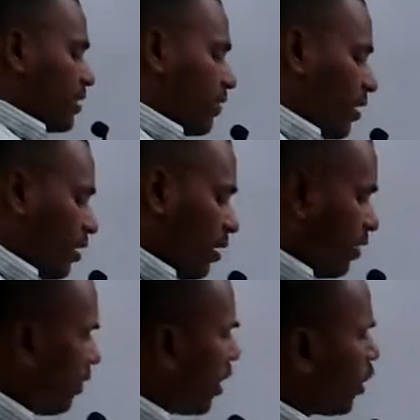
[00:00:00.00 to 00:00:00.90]
as 7,
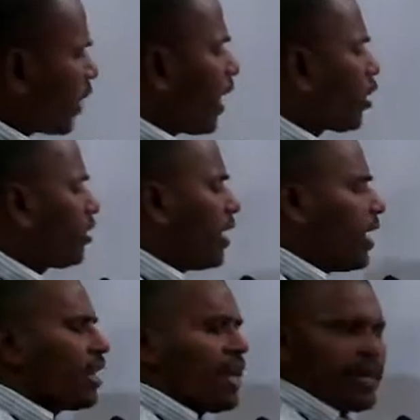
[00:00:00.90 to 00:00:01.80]
we need to calculate the
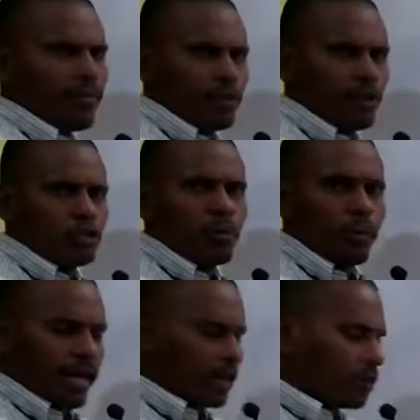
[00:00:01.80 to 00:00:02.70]
area by using
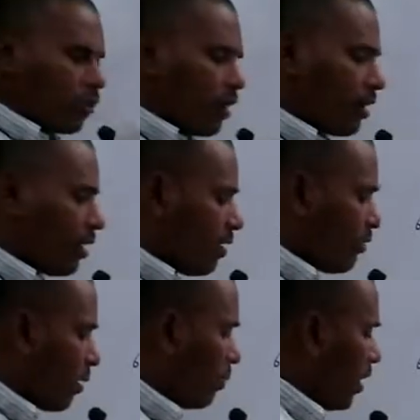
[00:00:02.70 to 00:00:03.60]
pi r square.
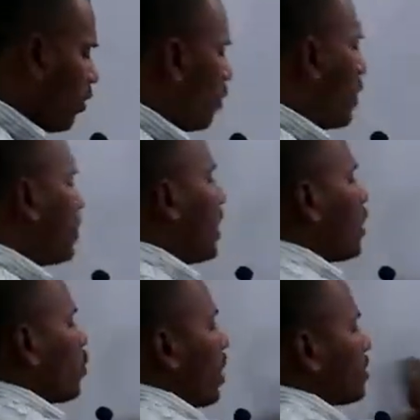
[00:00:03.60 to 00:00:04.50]
From there you will get
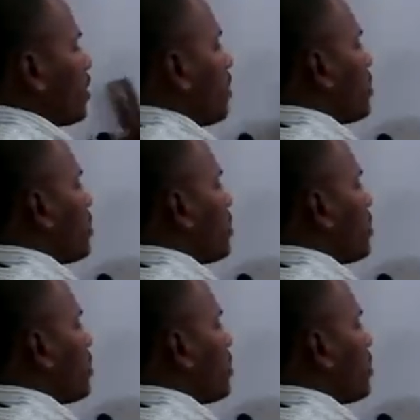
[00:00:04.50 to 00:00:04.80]
that your answer